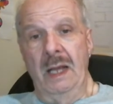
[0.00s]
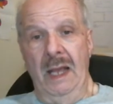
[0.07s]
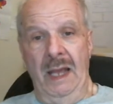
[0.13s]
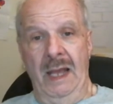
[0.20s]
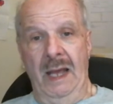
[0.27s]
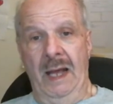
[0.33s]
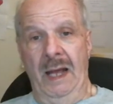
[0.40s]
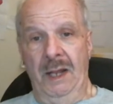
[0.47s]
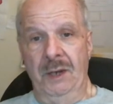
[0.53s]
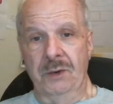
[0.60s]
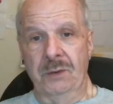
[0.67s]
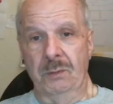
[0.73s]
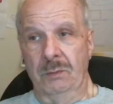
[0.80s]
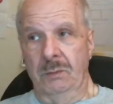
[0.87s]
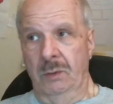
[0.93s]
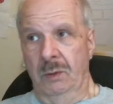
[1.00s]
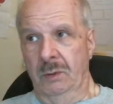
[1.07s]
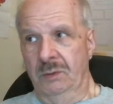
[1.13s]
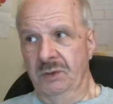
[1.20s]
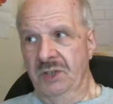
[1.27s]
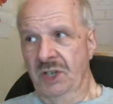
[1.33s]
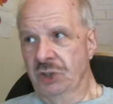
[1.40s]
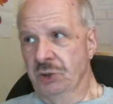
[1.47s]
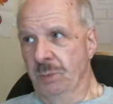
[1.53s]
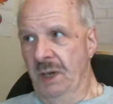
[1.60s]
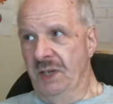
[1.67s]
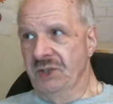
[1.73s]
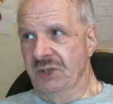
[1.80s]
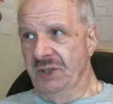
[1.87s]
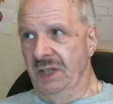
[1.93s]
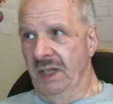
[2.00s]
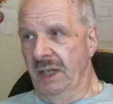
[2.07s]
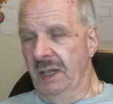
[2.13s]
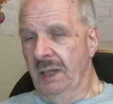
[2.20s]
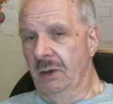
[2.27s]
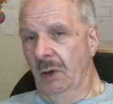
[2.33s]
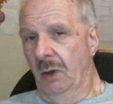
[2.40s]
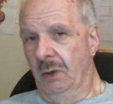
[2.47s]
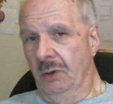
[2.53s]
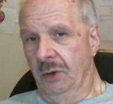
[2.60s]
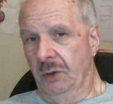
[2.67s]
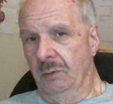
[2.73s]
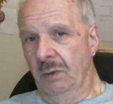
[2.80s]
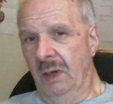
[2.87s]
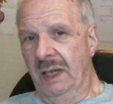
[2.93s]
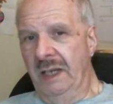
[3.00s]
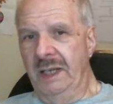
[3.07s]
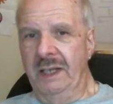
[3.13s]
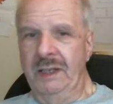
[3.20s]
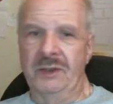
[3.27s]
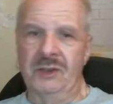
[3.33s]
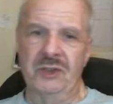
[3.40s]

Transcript: And we'll touch base again on the grading,